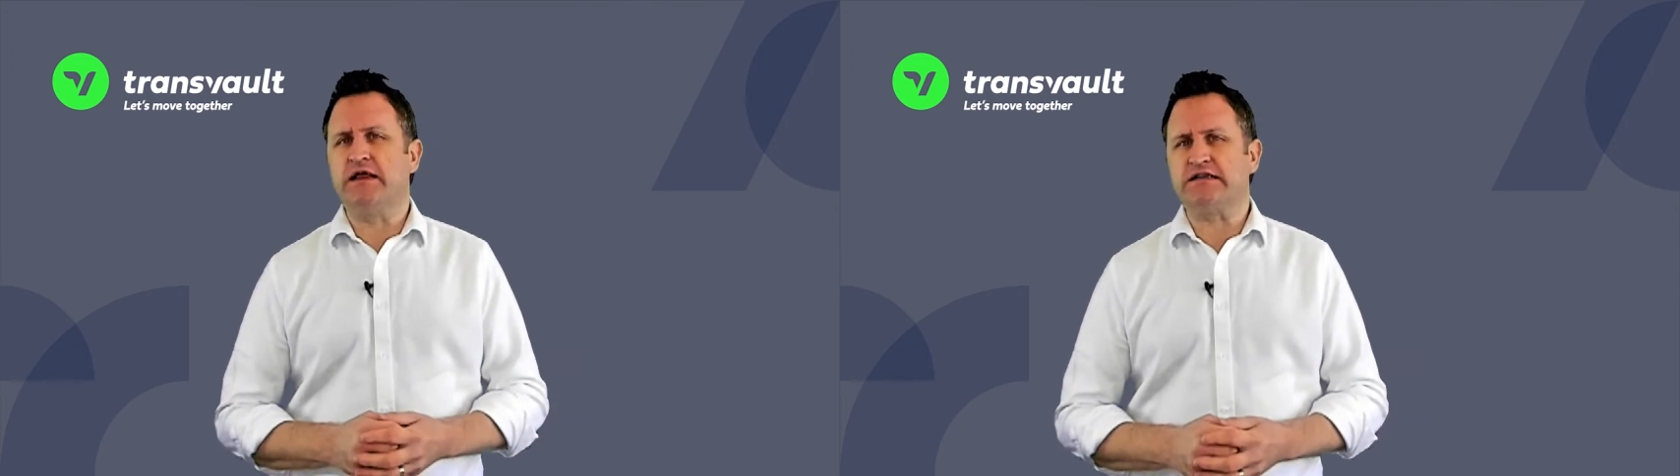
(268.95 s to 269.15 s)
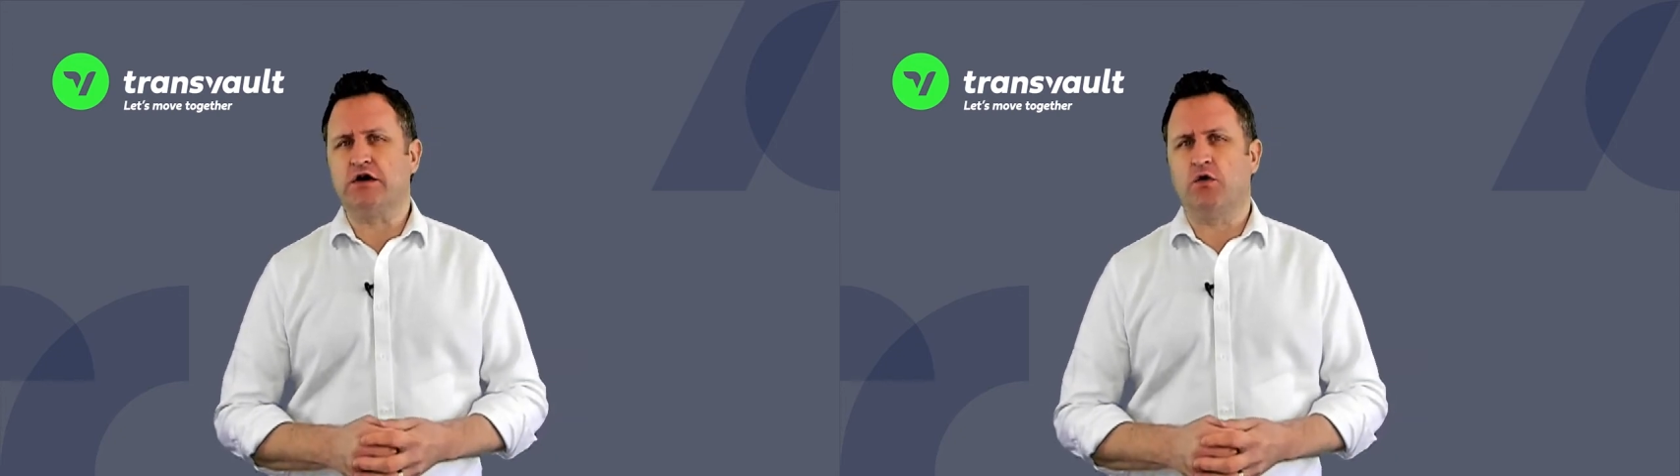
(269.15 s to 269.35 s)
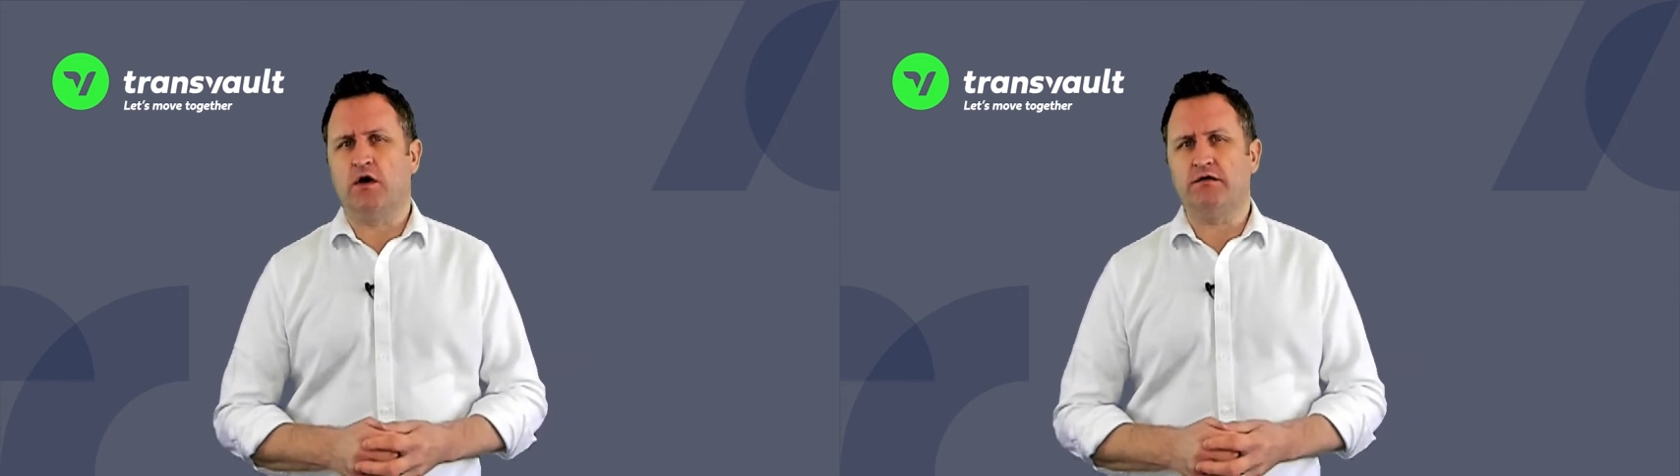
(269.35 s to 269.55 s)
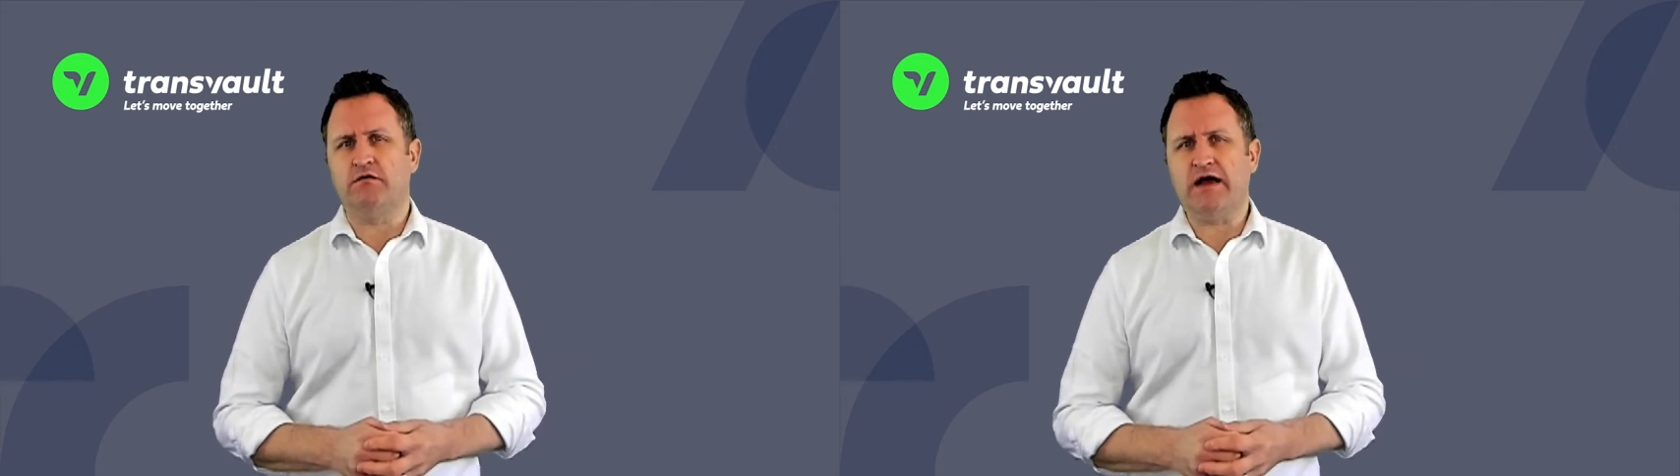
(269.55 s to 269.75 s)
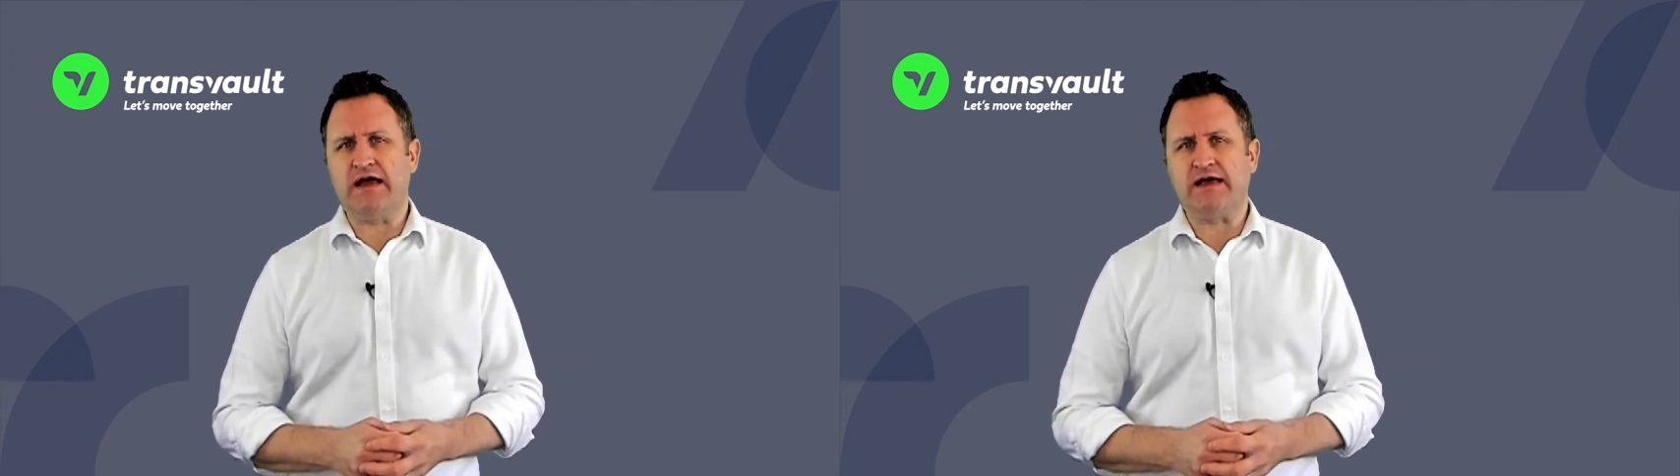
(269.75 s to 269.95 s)
but that's
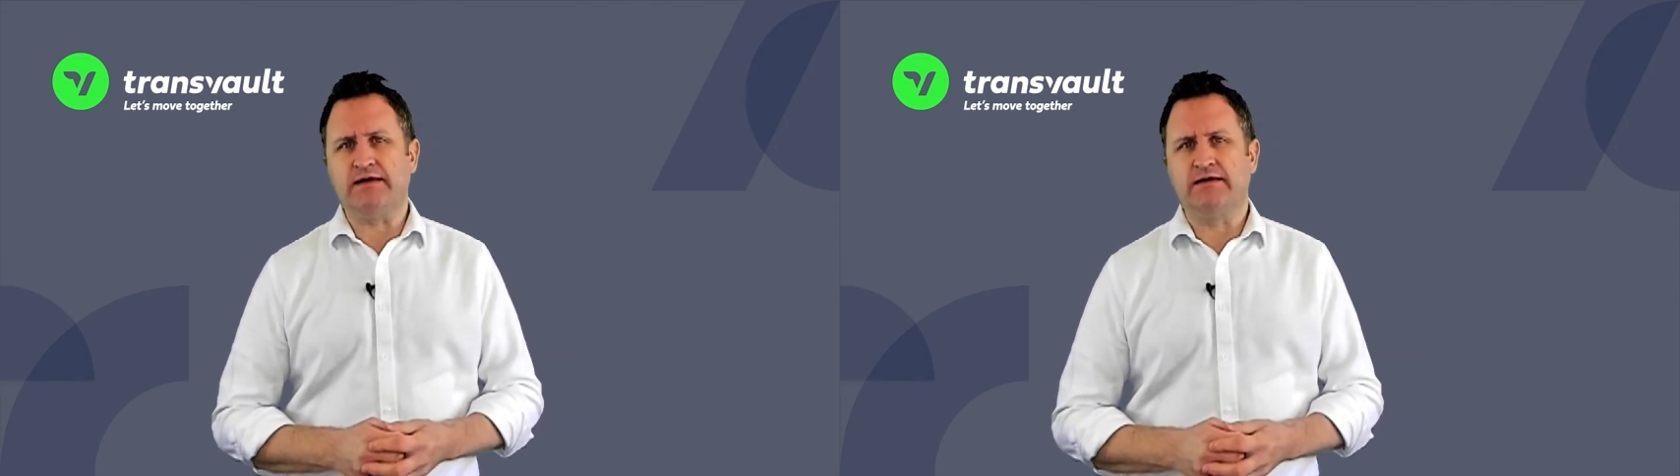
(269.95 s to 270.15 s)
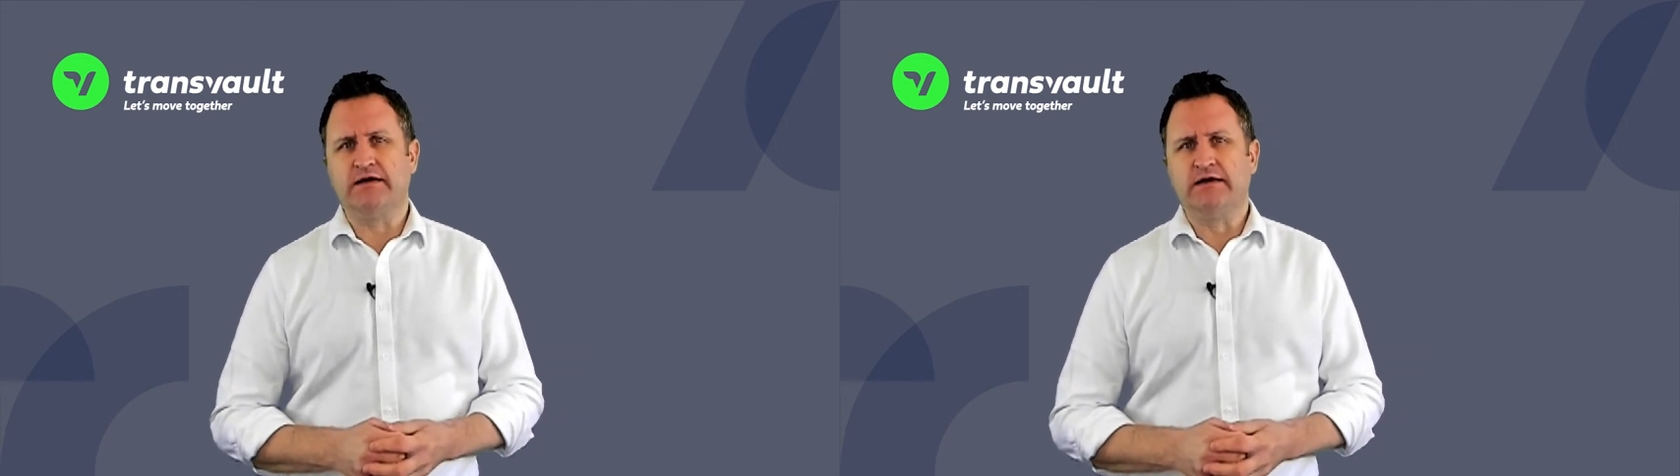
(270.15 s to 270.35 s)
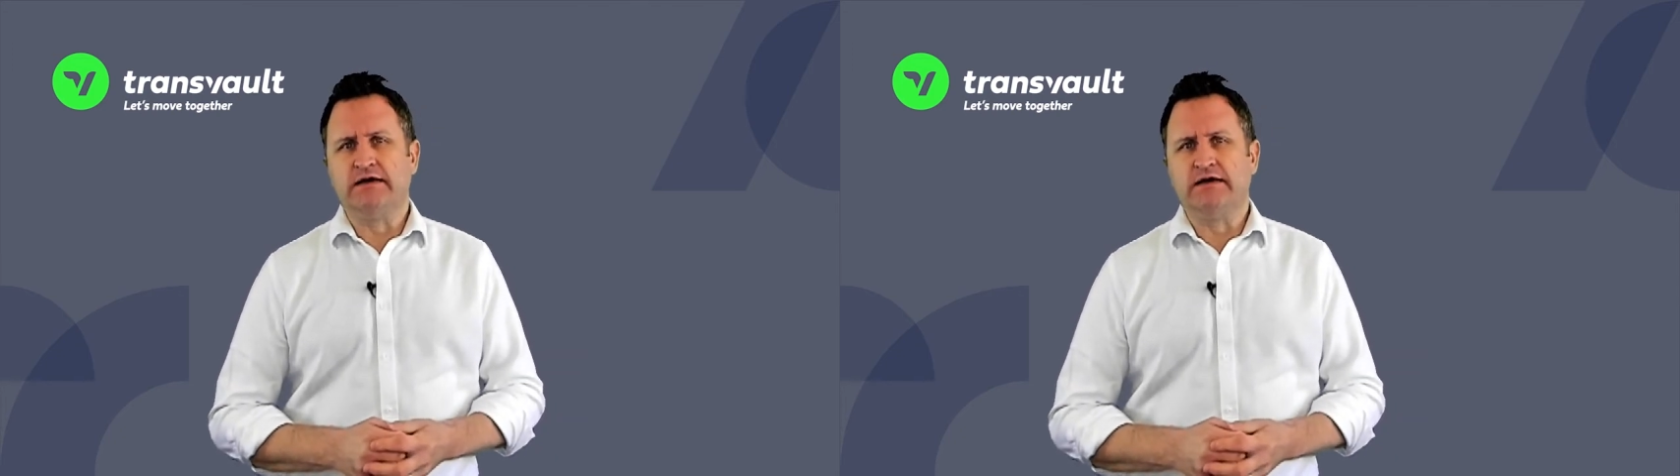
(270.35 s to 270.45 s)
quite rare.